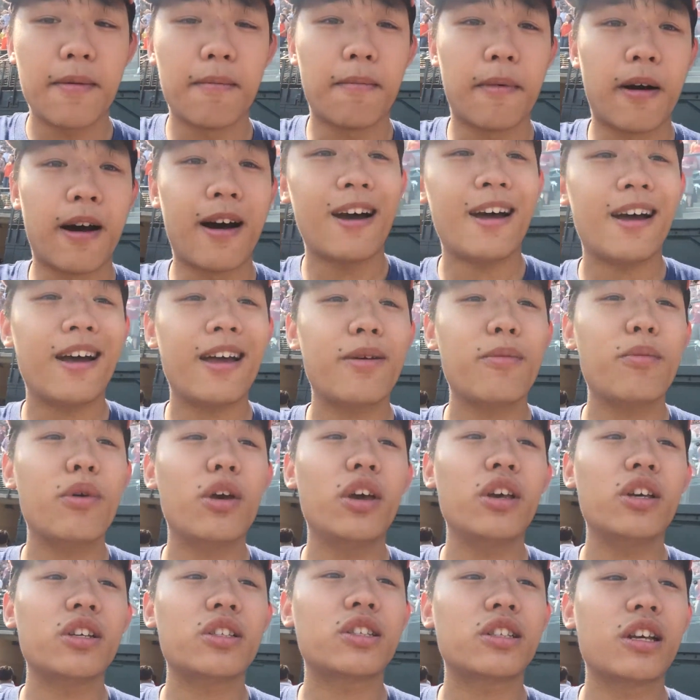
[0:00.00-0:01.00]
Buy
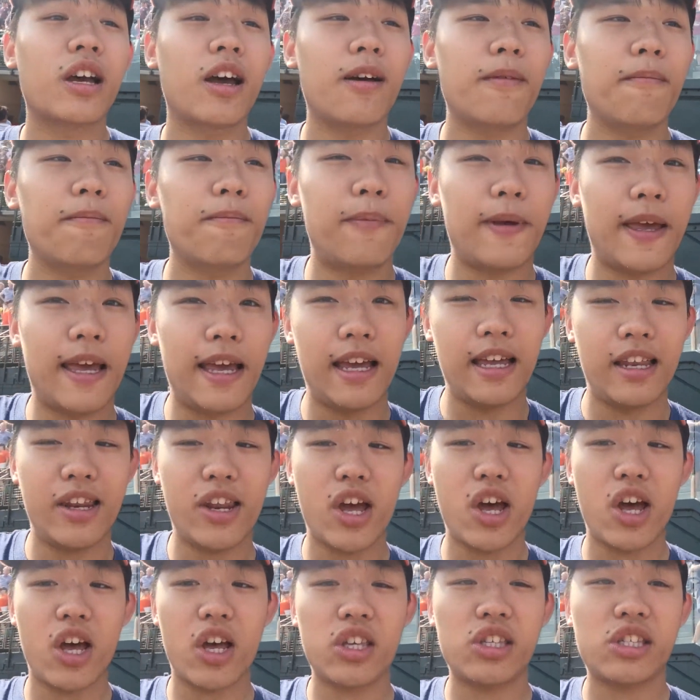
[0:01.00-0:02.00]
me some
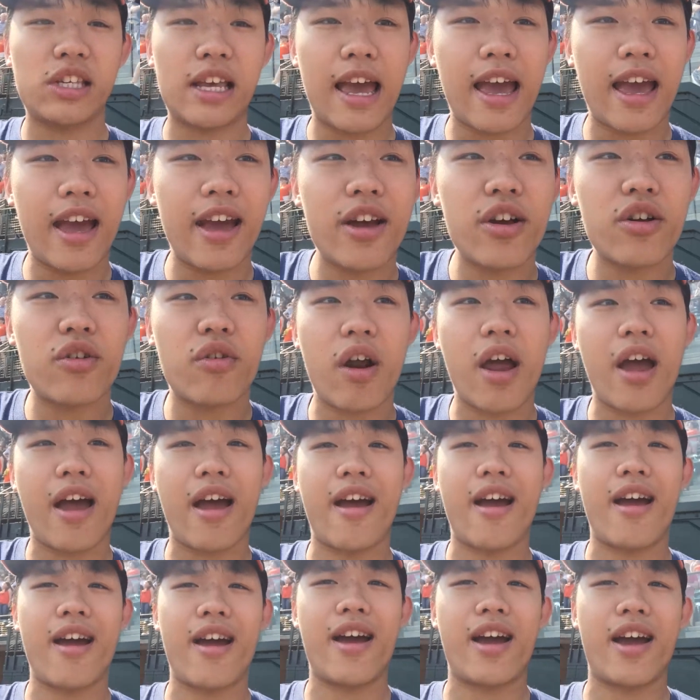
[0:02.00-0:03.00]
peanuts and
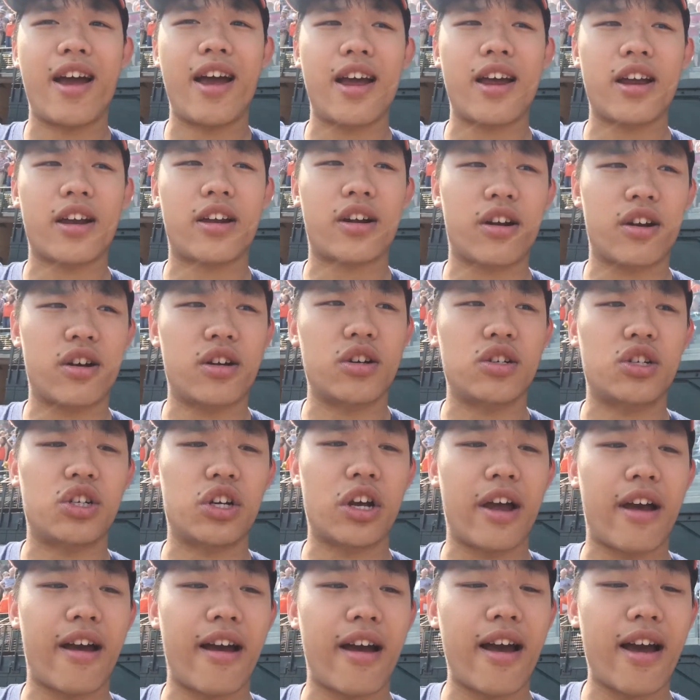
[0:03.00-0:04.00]
Cracker
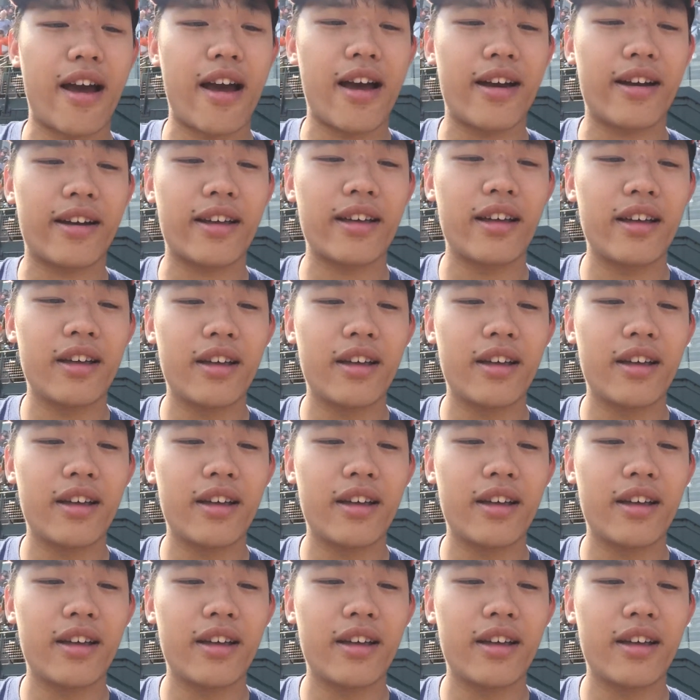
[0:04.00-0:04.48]
Jack.